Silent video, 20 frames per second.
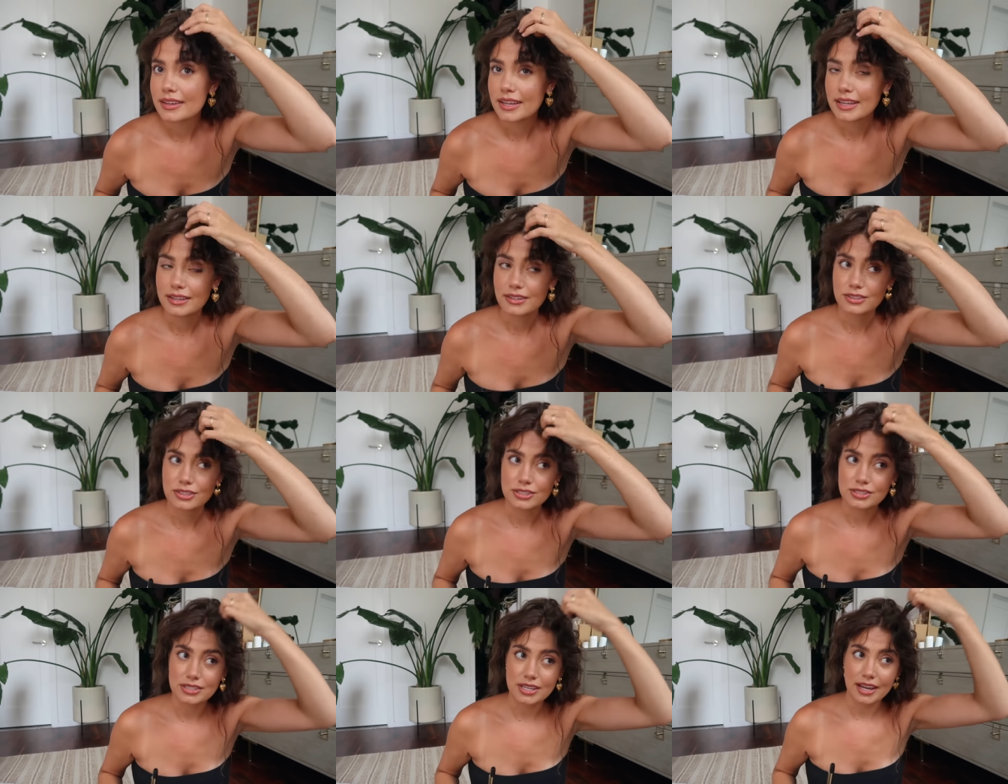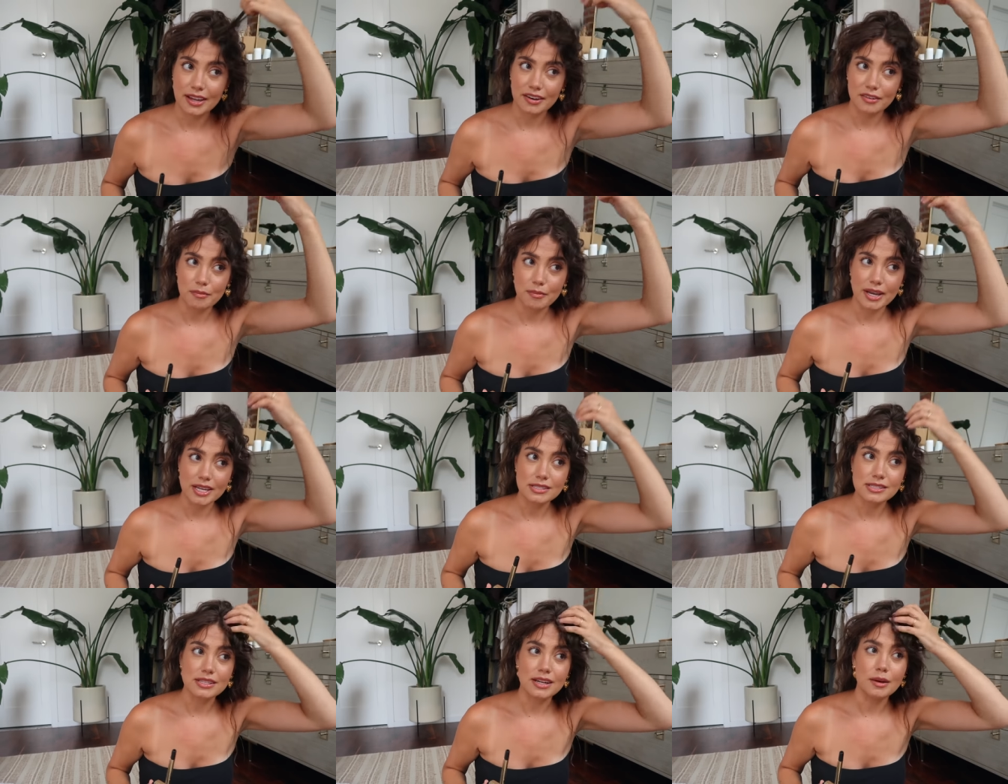and just kind of
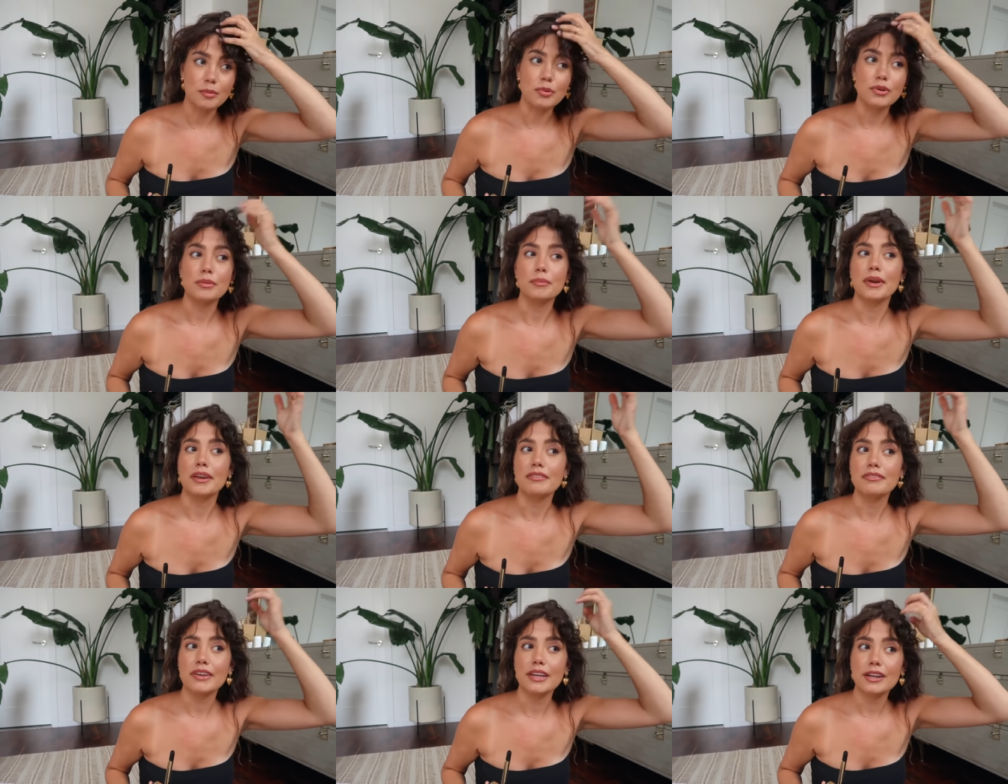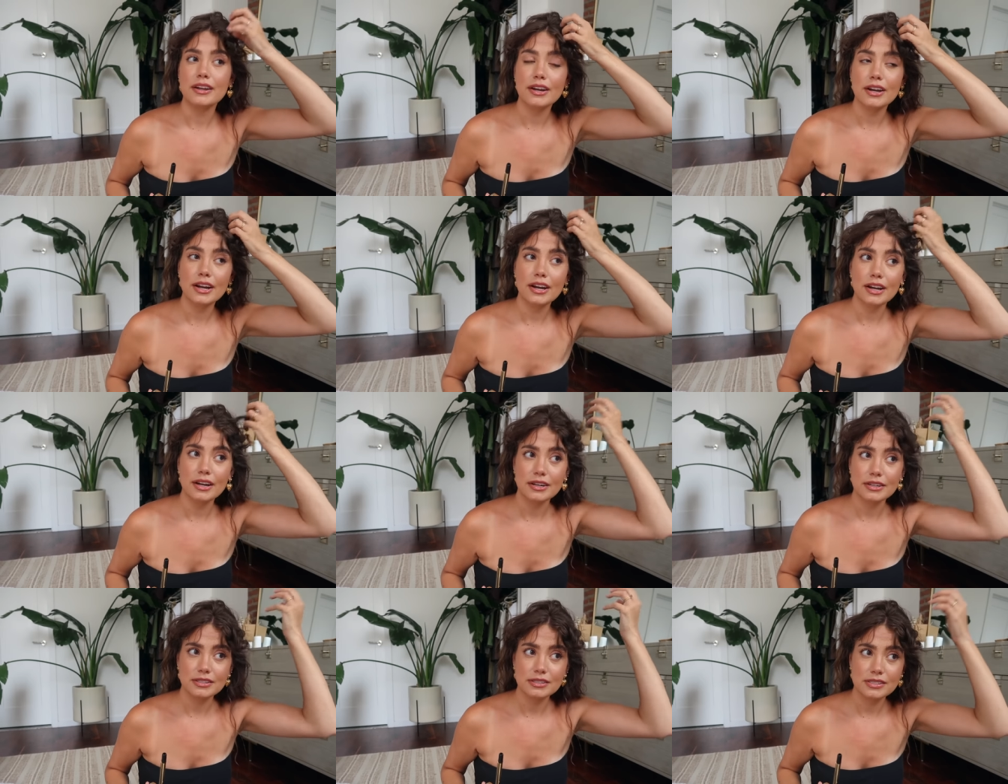mess it up with my
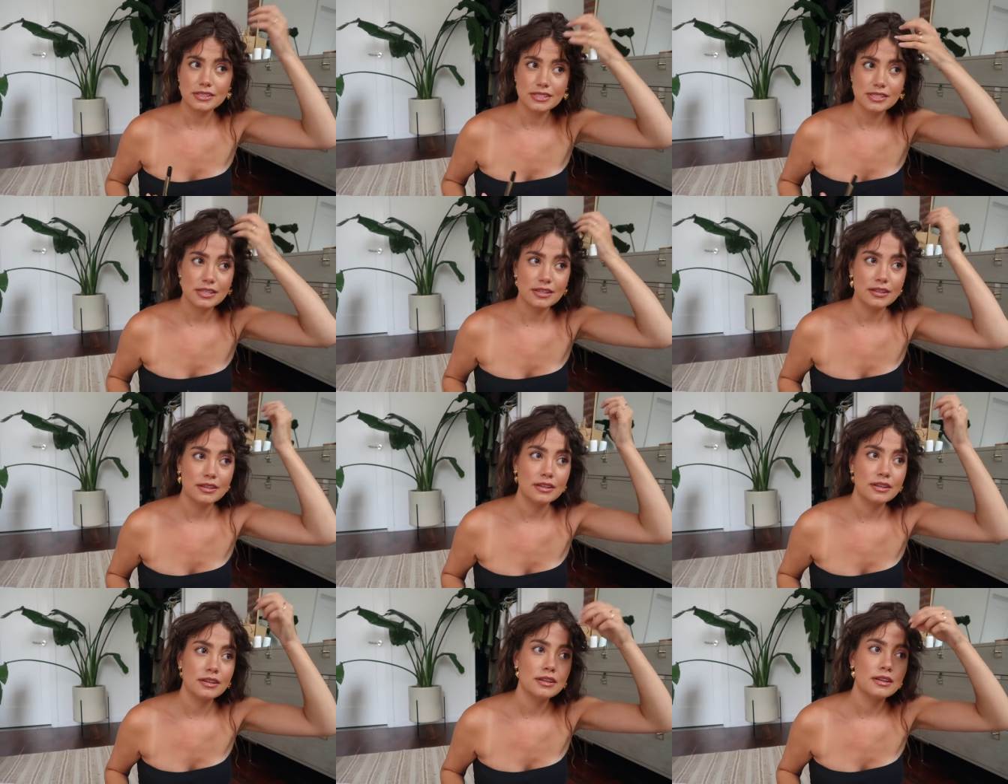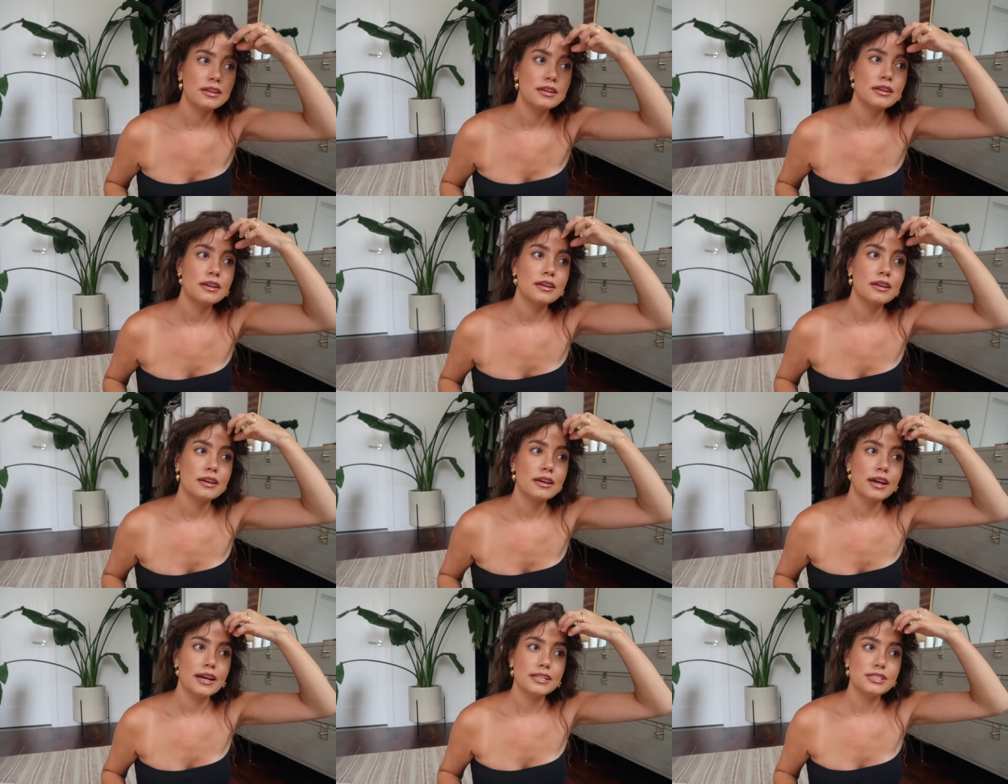fingers.
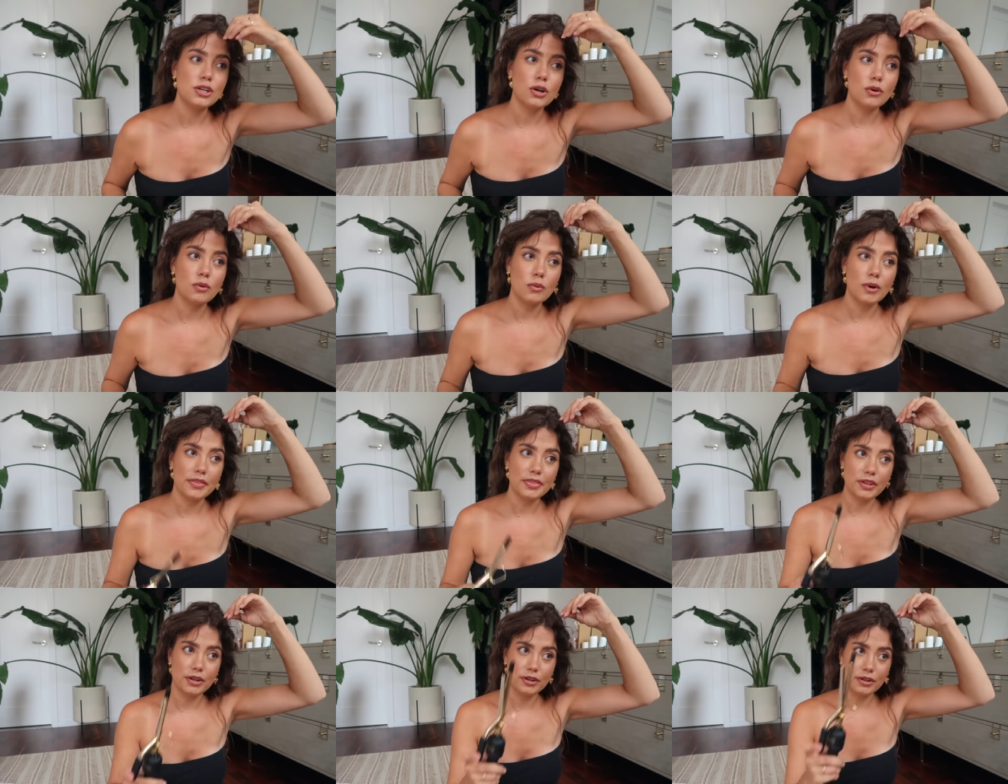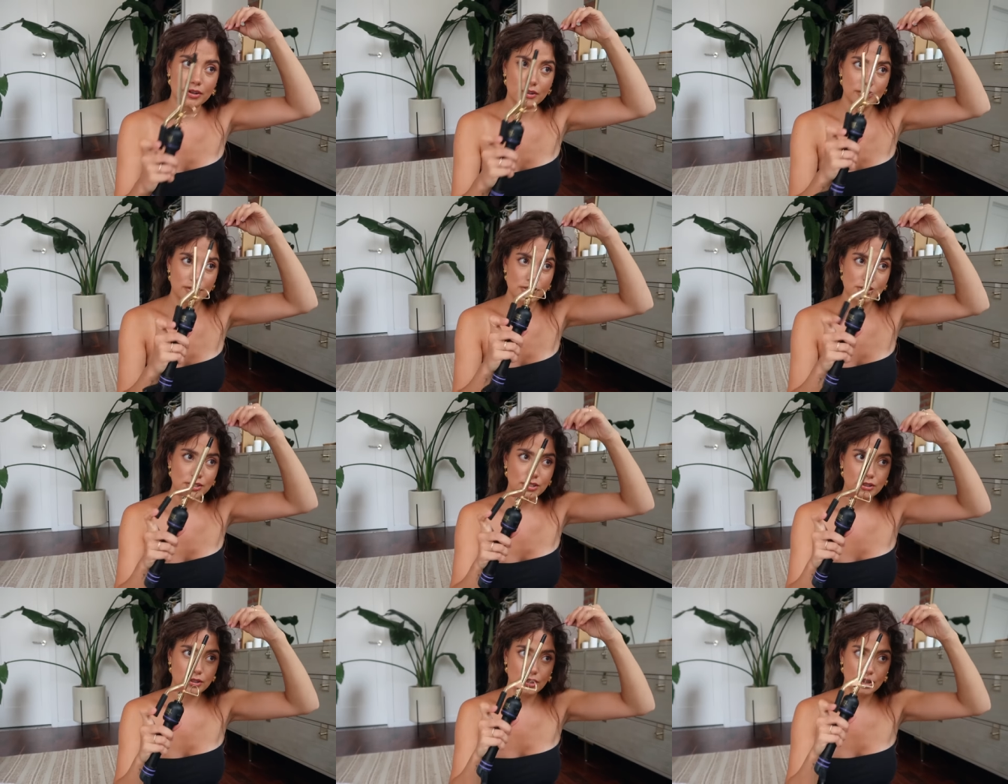I don't want the curls
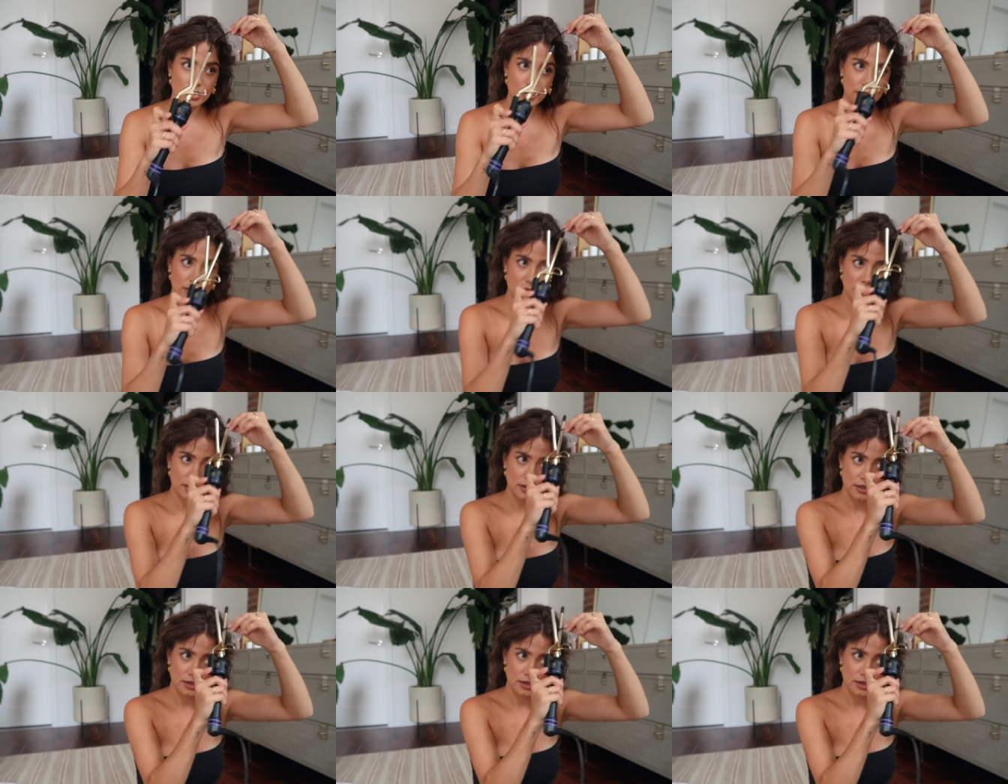to look